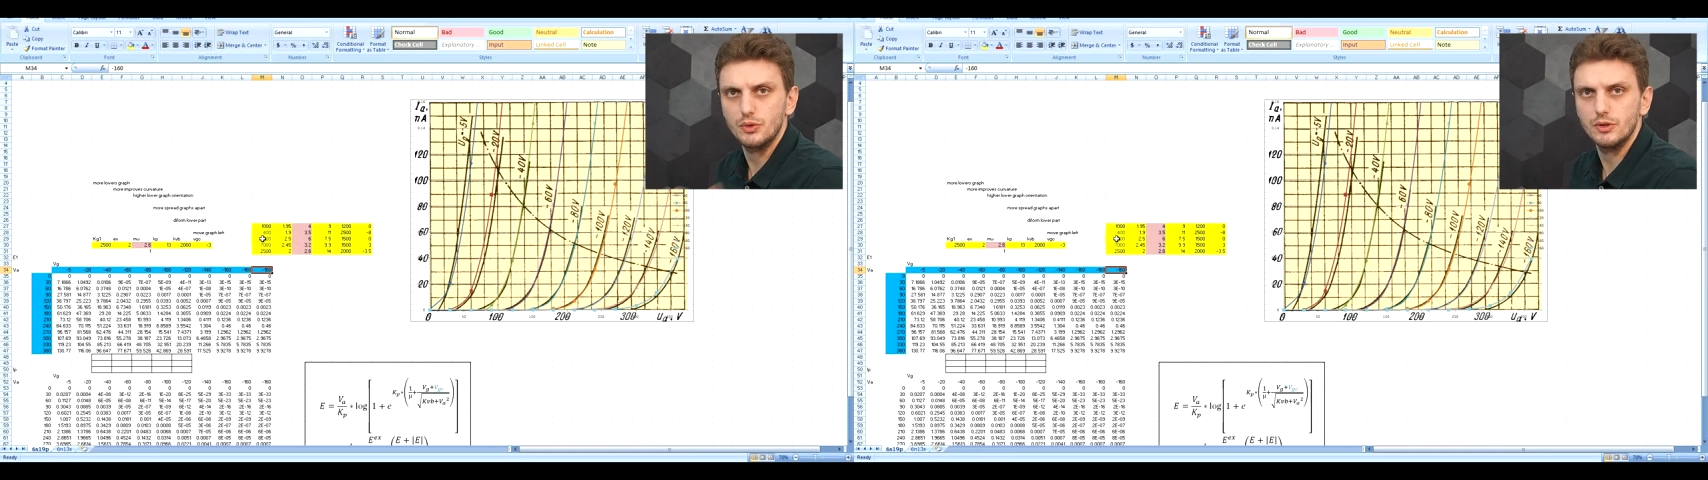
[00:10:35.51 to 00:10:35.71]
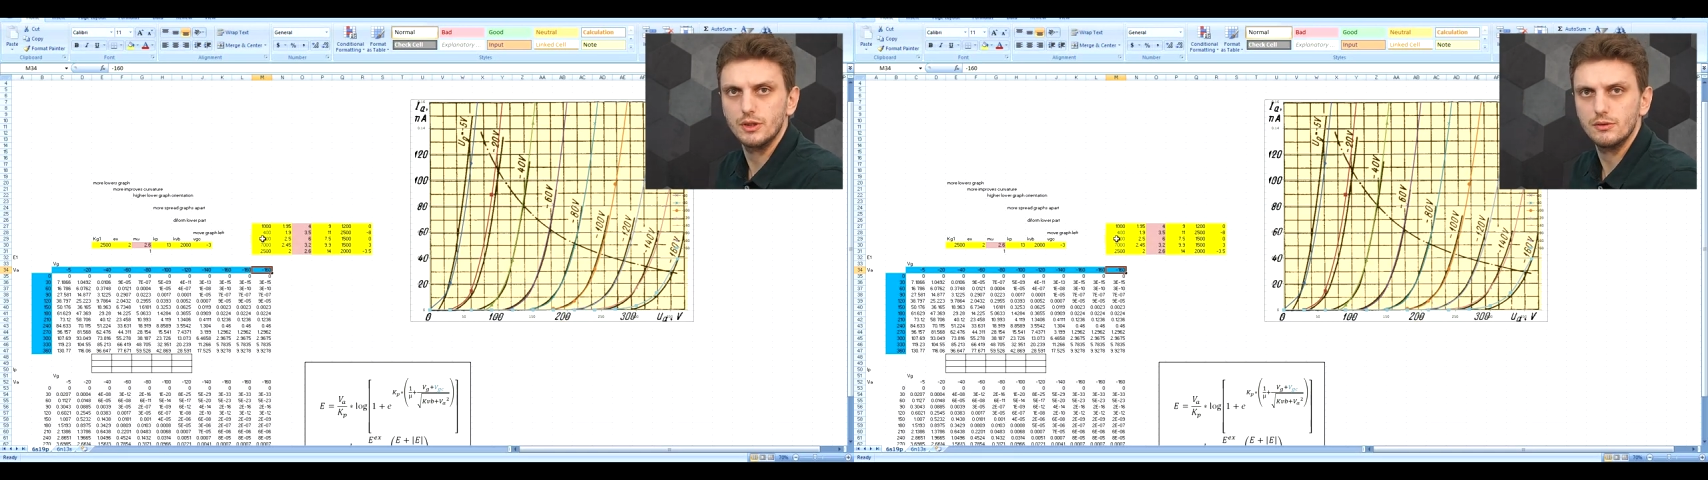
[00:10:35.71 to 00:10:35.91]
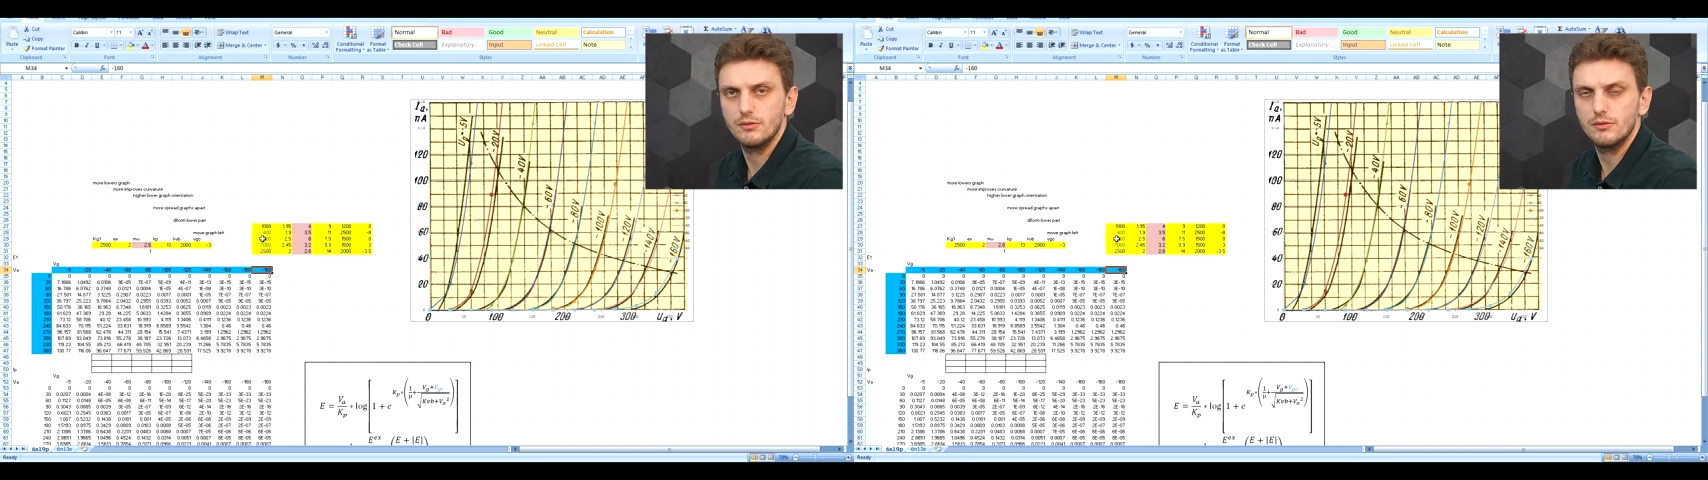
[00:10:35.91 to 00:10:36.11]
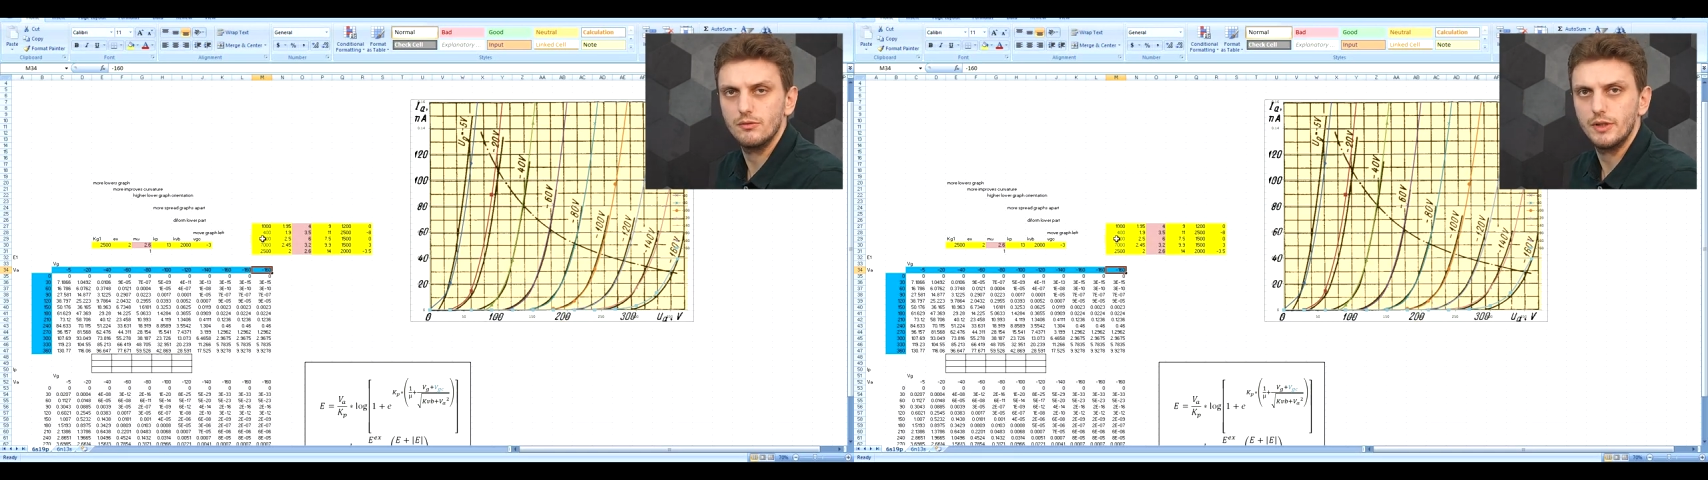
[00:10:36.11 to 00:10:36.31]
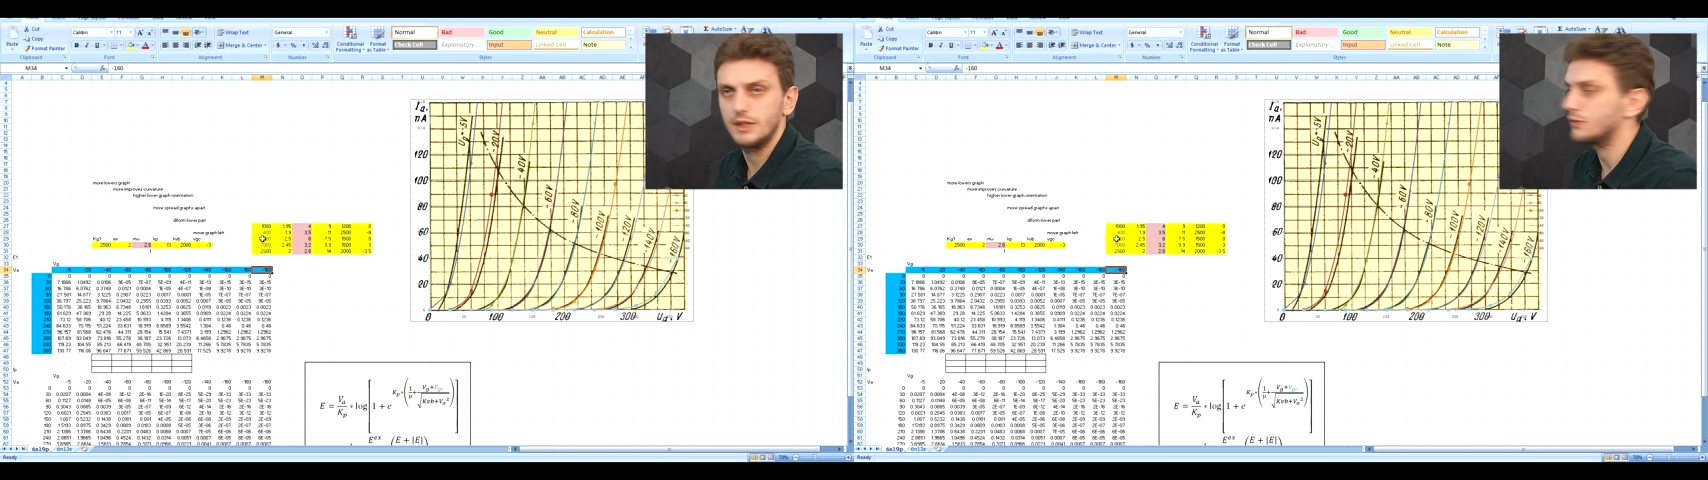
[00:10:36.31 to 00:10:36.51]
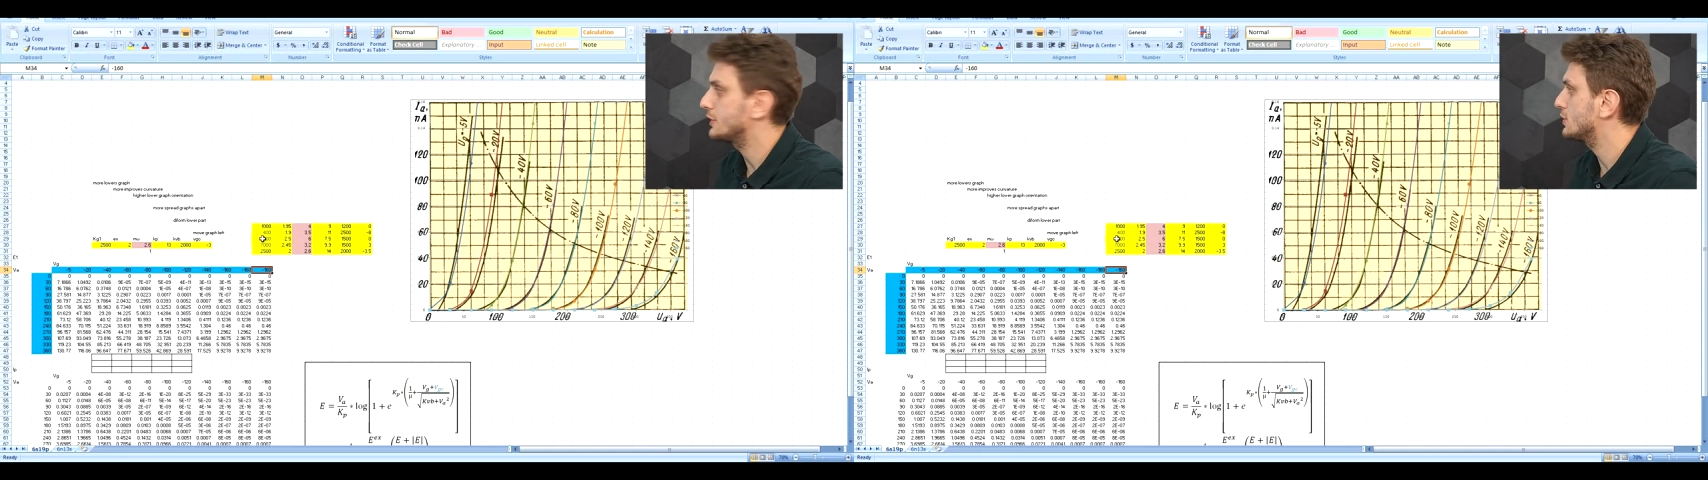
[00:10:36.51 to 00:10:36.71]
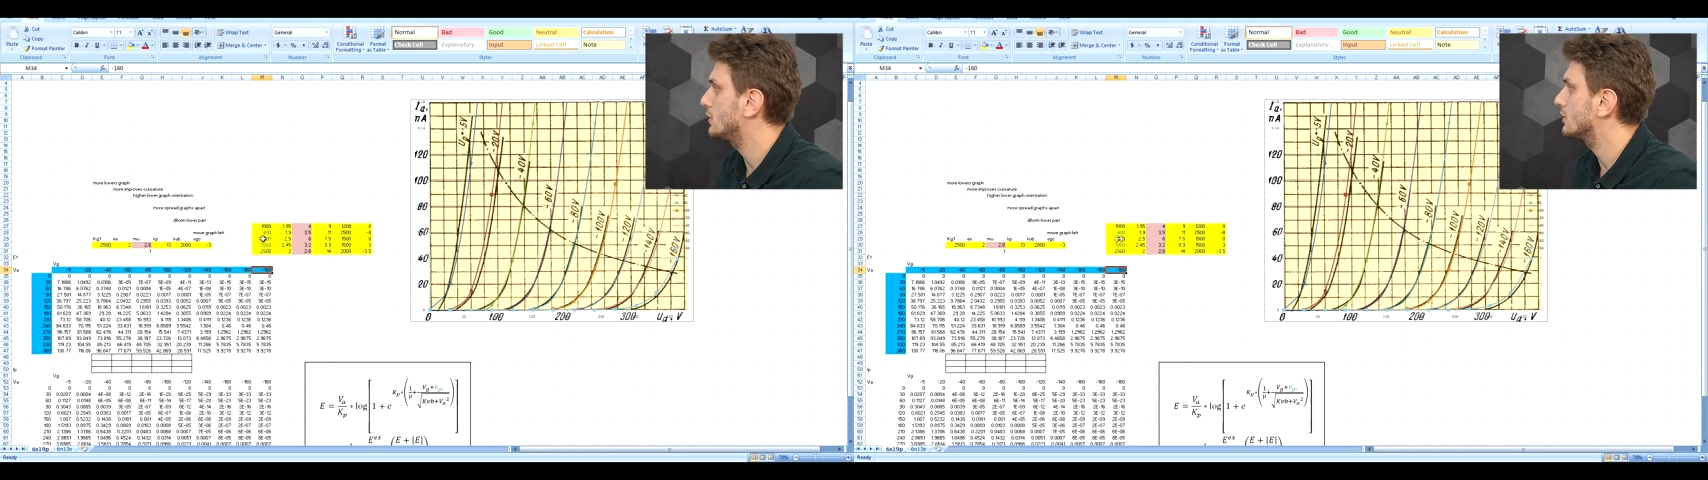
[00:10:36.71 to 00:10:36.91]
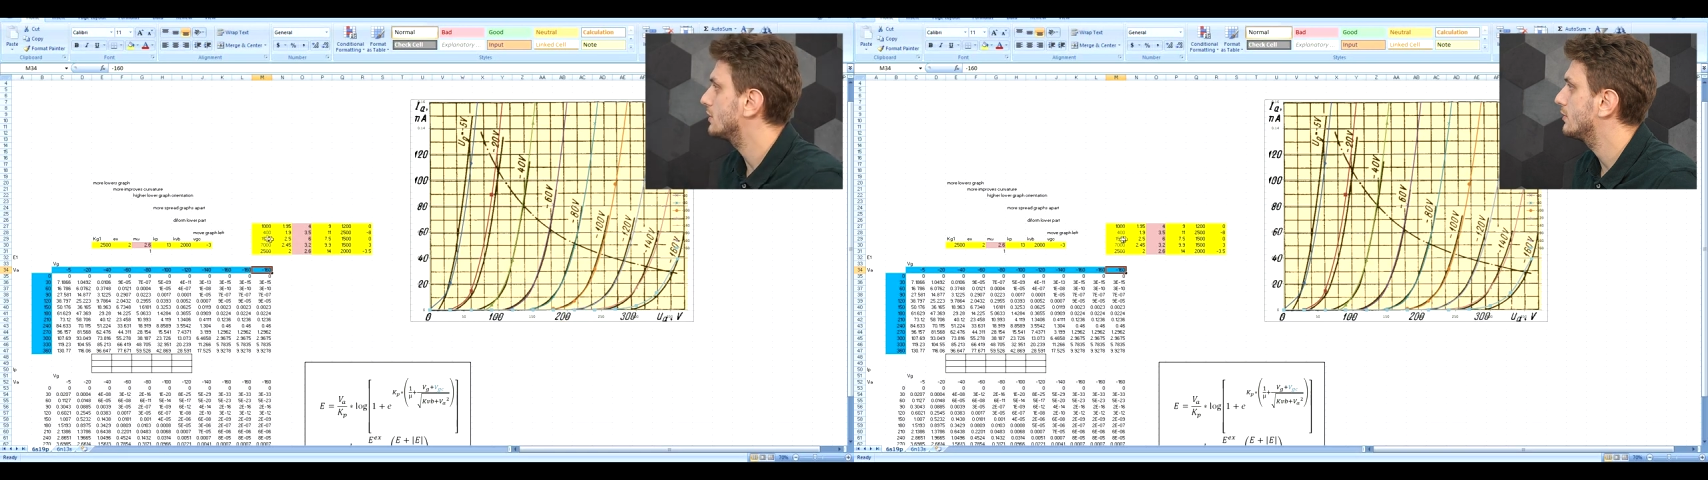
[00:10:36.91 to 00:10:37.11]
to the end
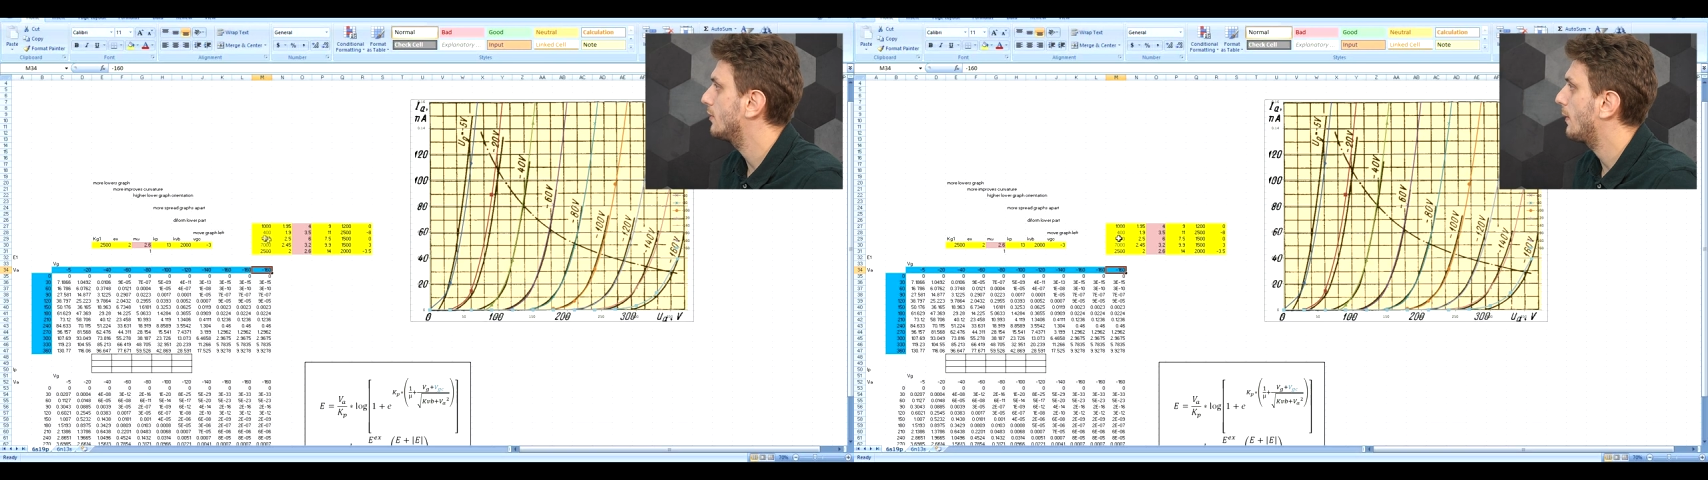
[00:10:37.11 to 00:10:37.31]
result,